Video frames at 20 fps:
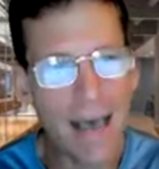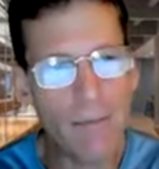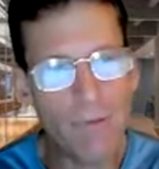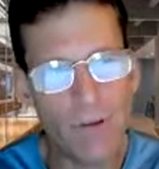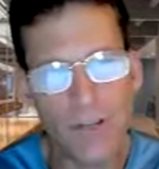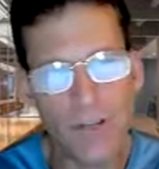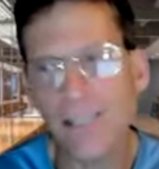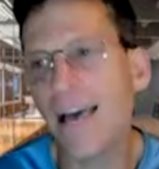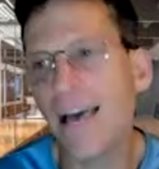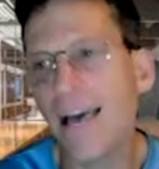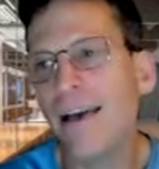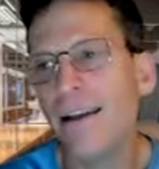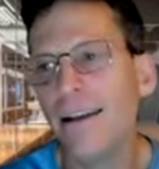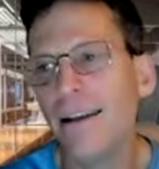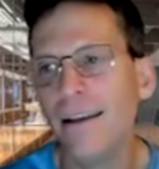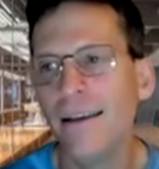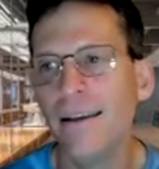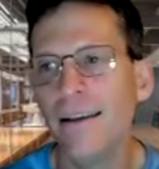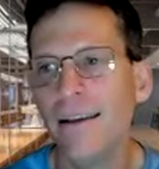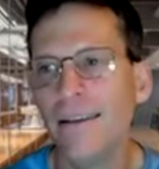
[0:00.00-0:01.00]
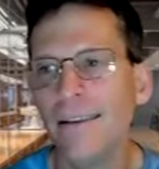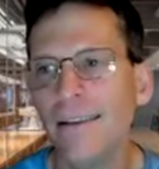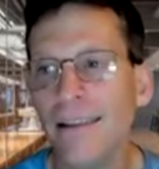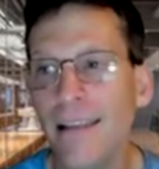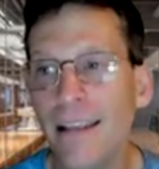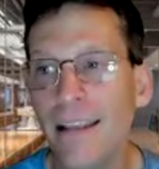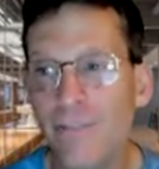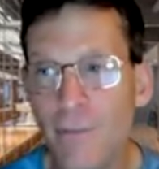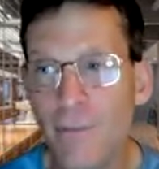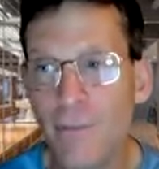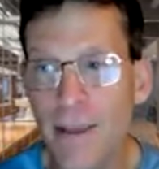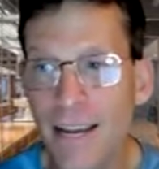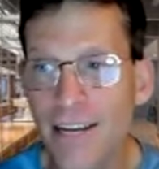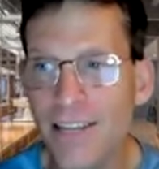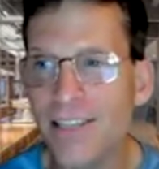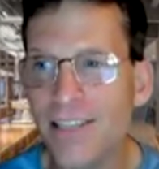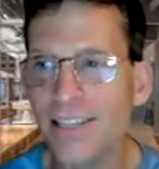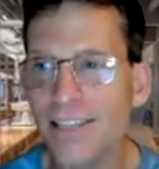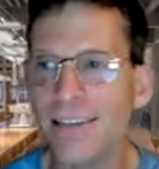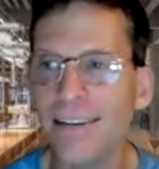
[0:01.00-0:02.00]
capturing that
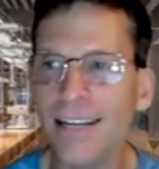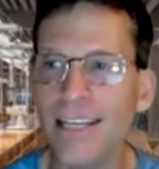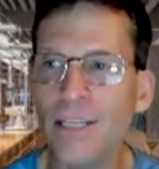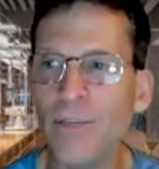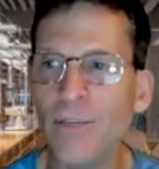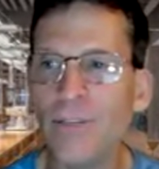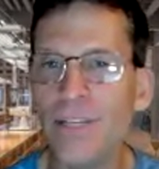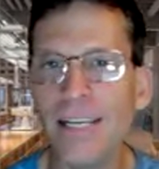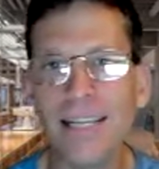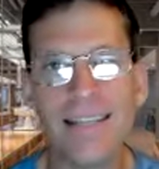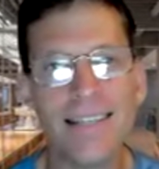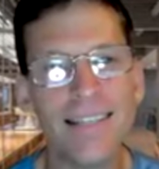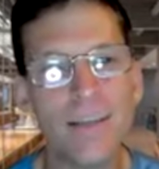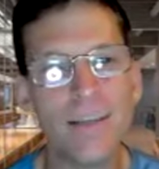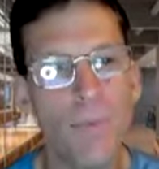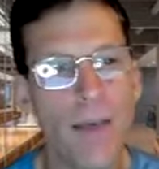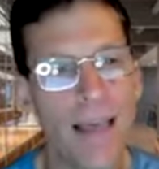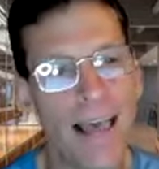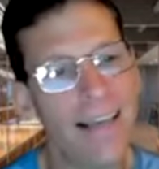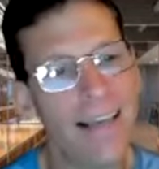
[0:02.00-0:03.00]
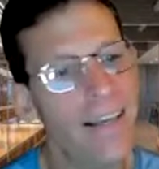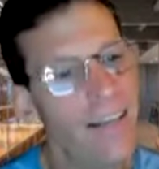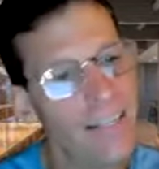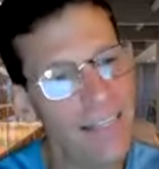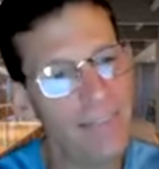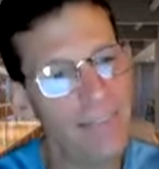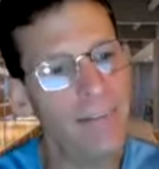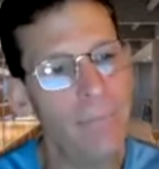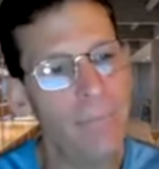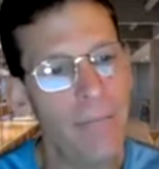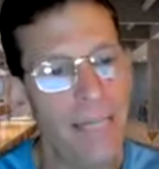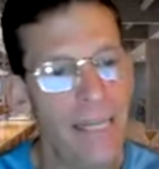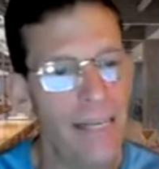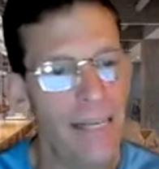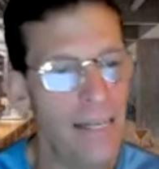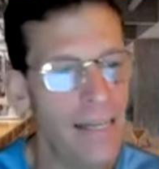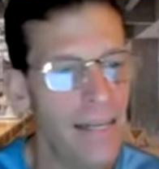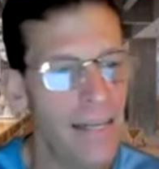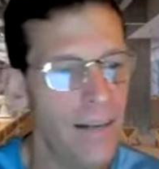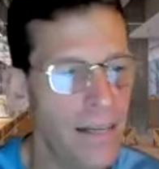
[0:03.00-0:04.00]
information and using it in some way. I couldn't even
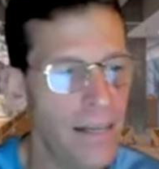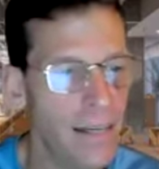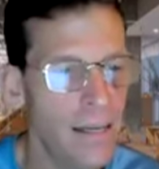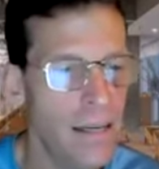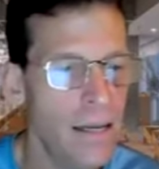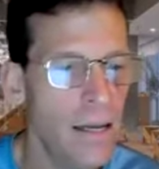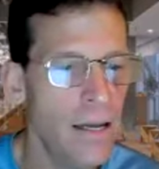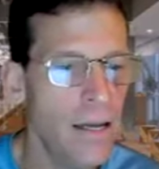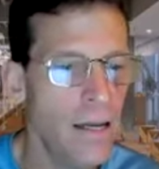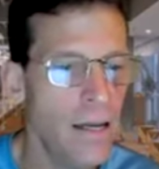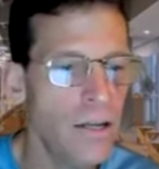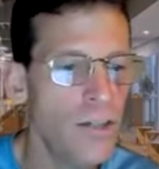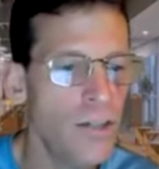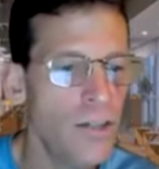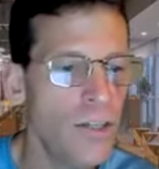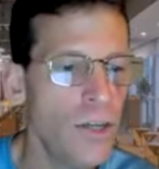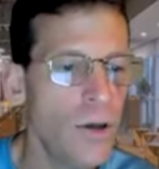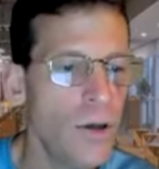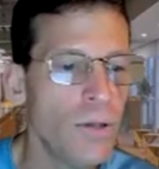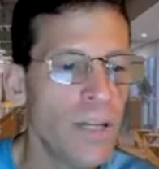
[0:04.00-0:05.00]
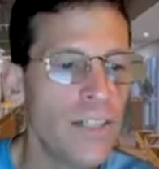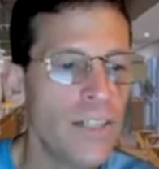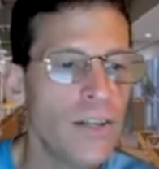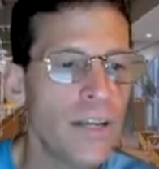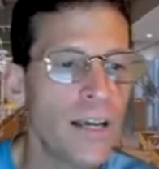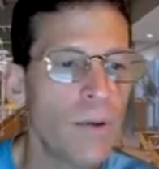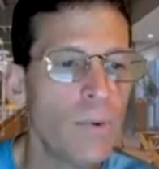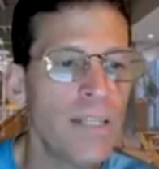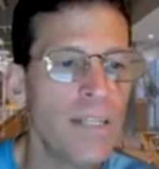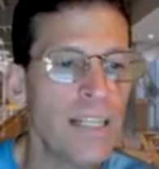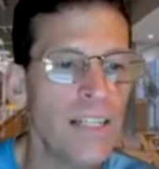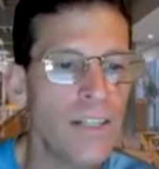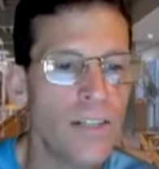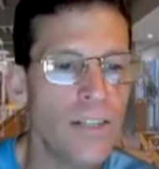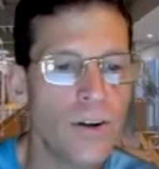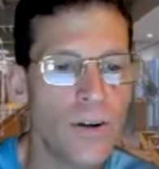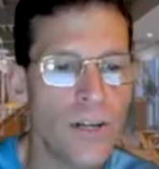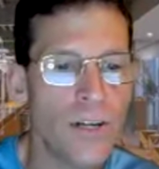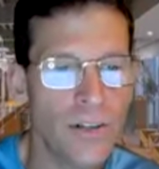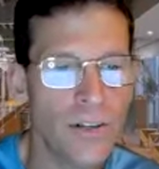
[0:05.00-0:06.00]
begin to tell you. Hmm. So let's look at what these
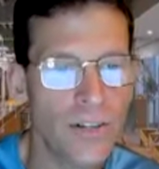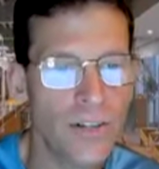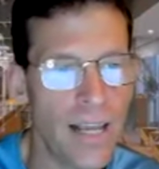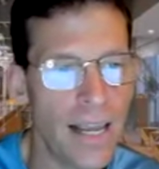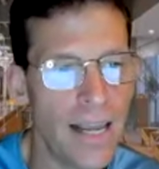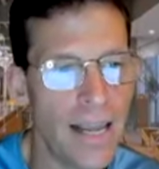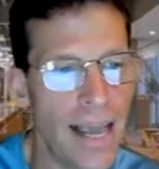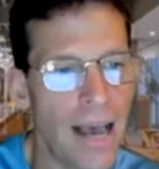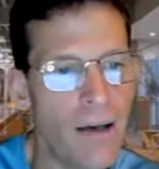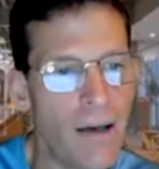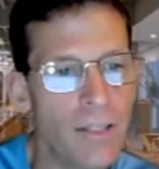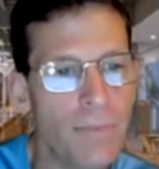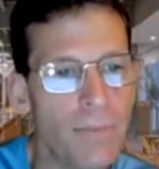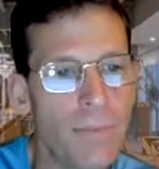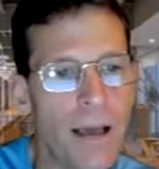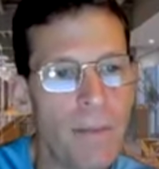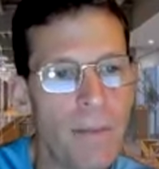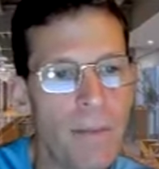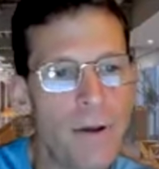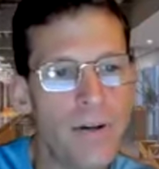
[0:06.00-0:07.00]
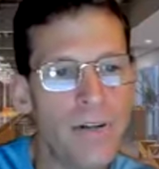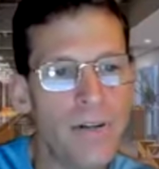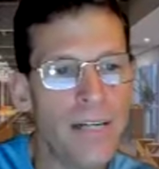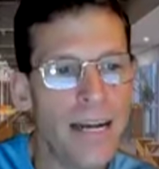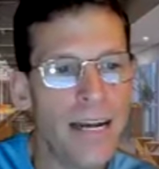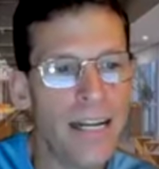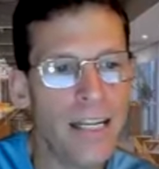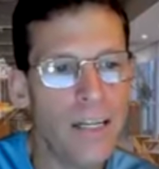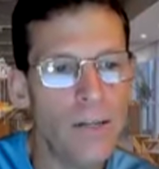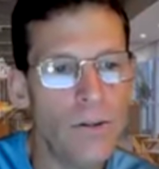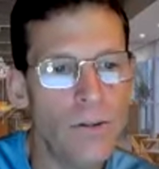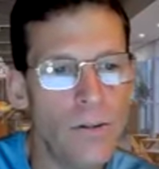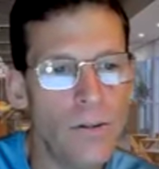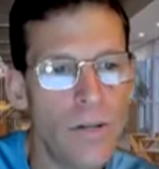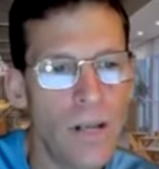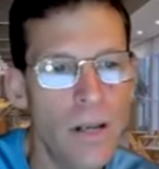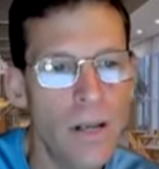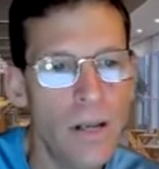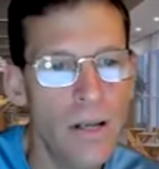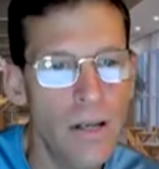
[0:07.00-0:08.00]
attorneys are saying. How is biometric data
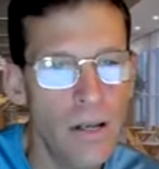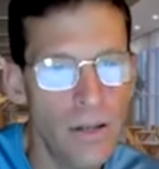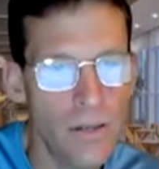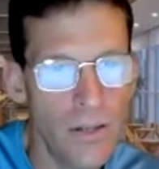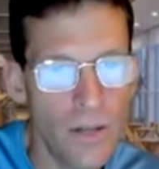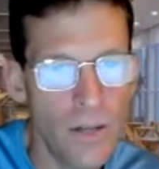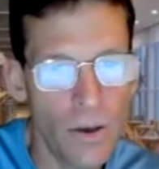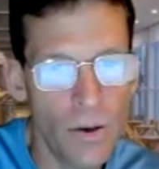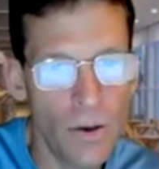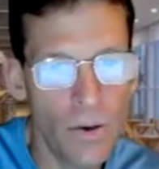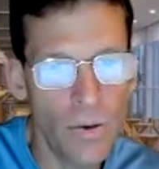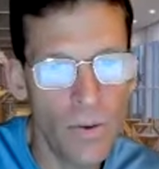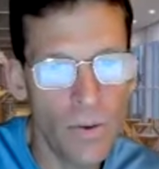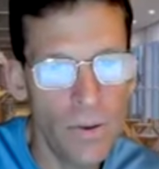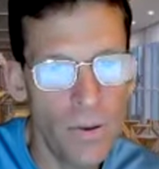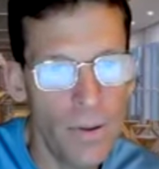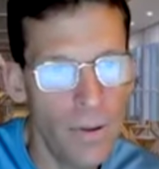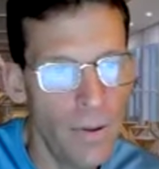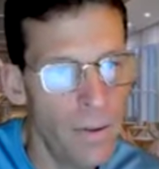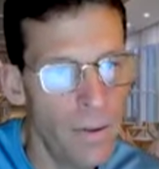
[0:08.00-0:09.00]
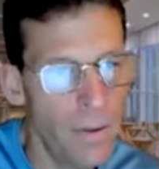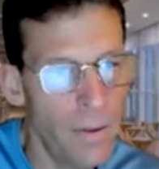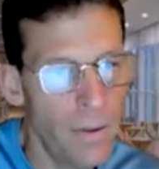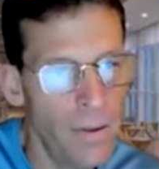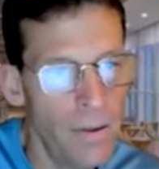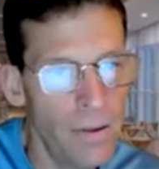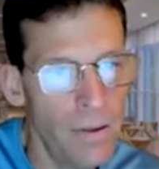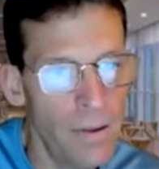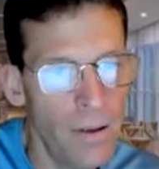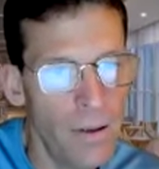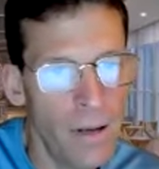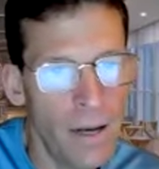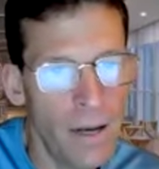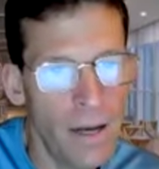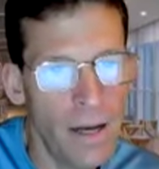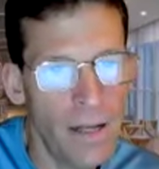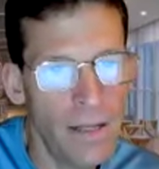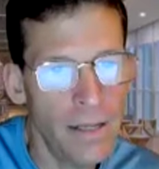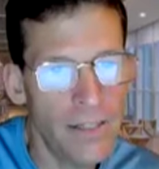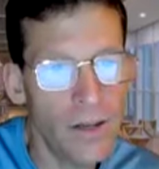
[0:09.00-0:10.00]
used? So
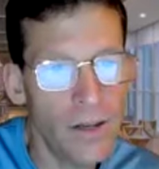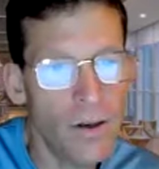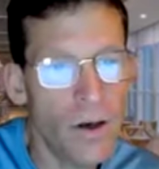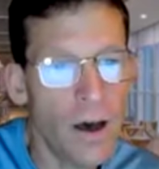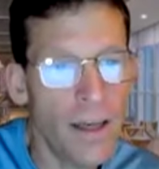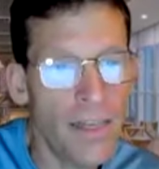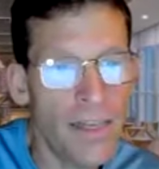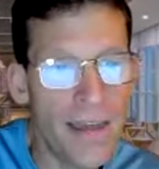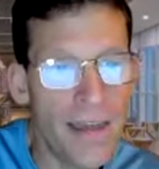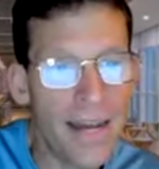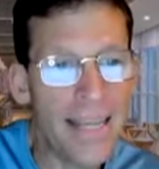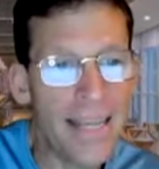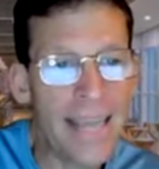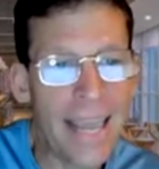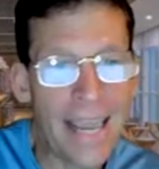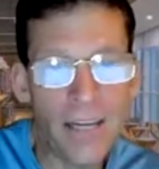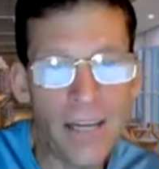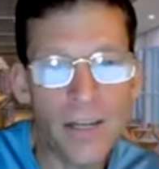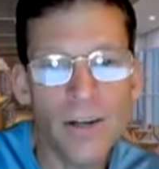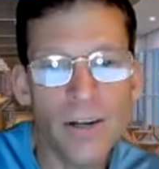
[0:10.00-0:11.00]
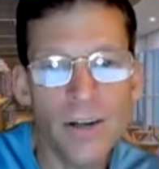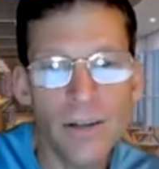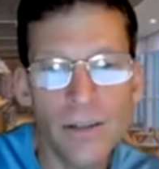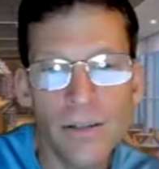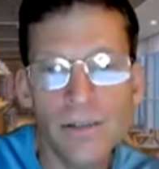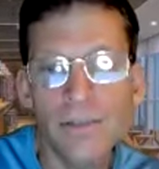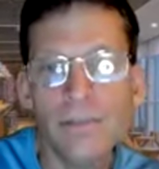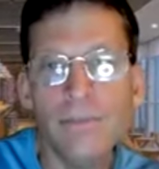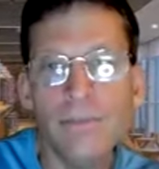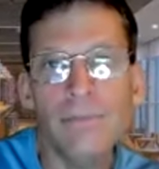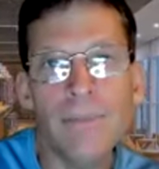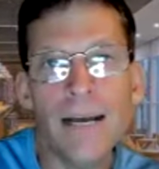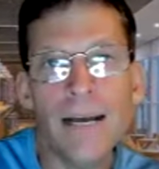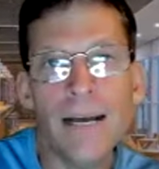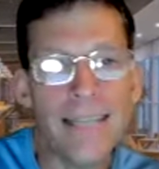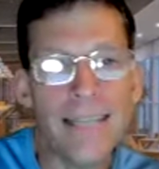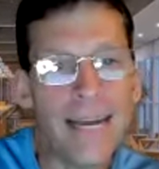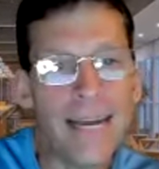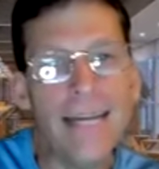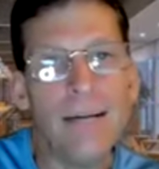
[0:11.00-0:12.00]
uh, to authenticate your
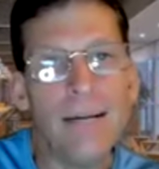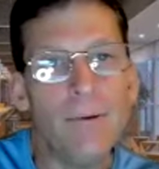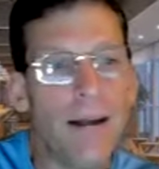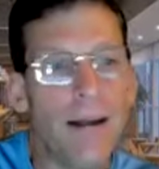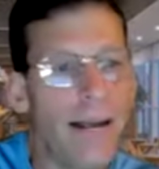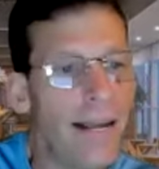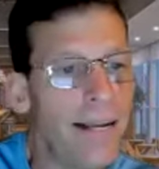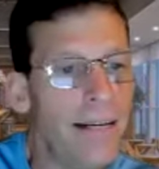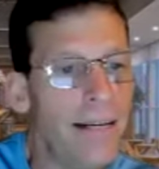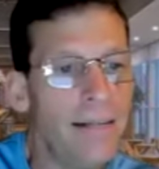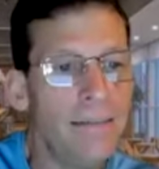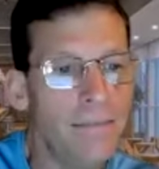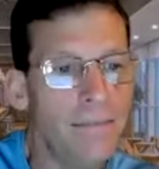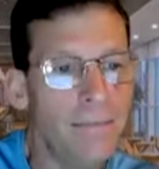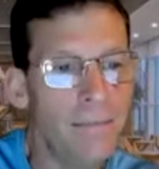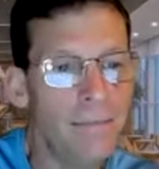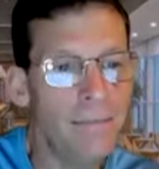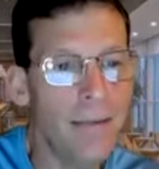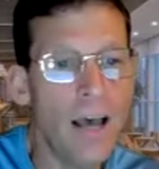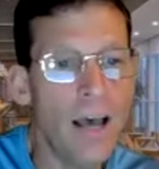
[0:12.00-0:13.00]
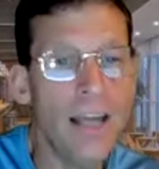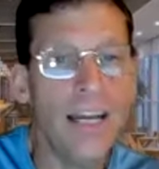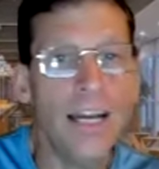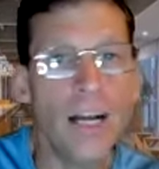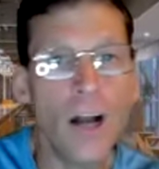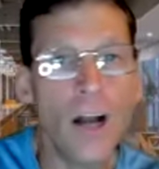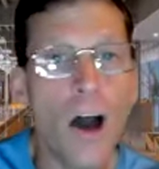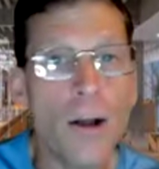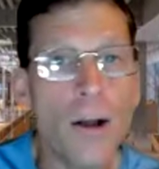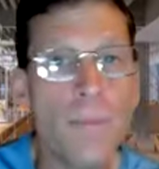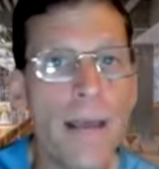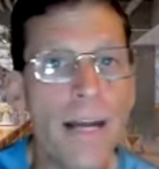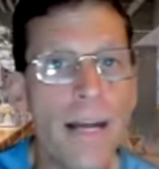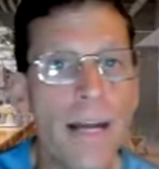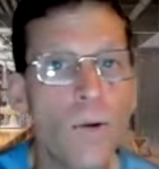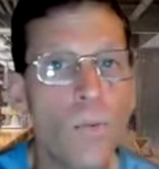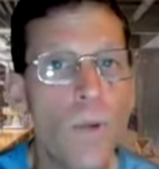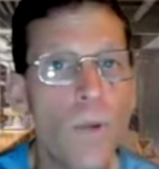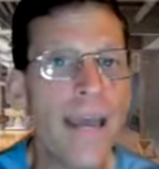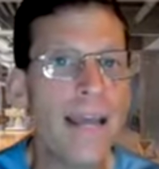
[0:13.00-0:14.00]
identity, right? In an automated